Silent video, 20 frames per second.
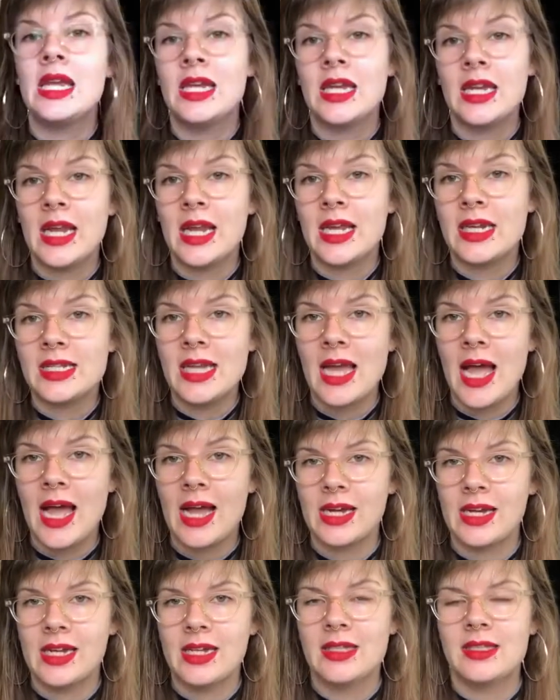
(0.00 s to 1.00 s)
an
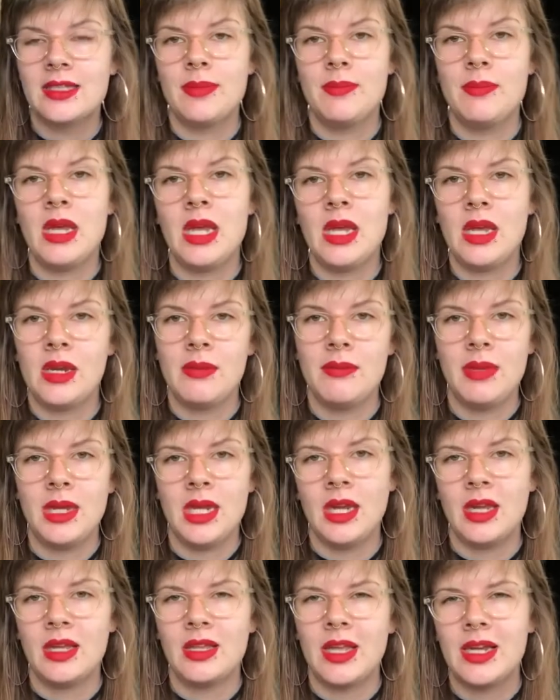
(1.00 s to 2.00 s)
antagonist. Mean
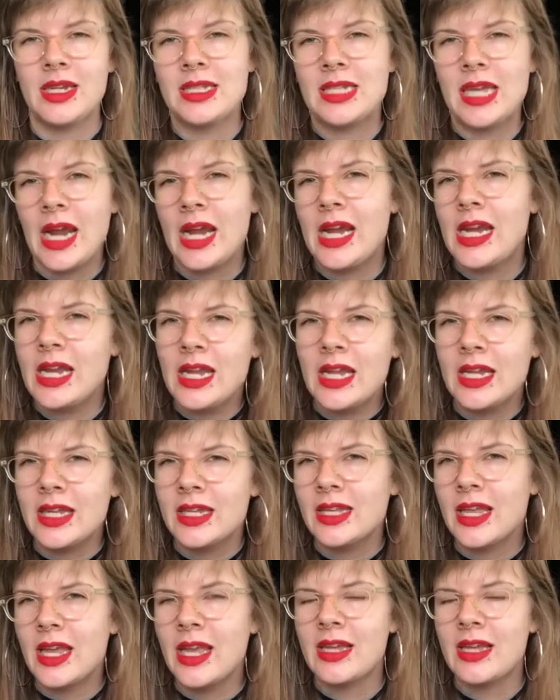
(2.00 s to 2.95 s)
meaning tiny and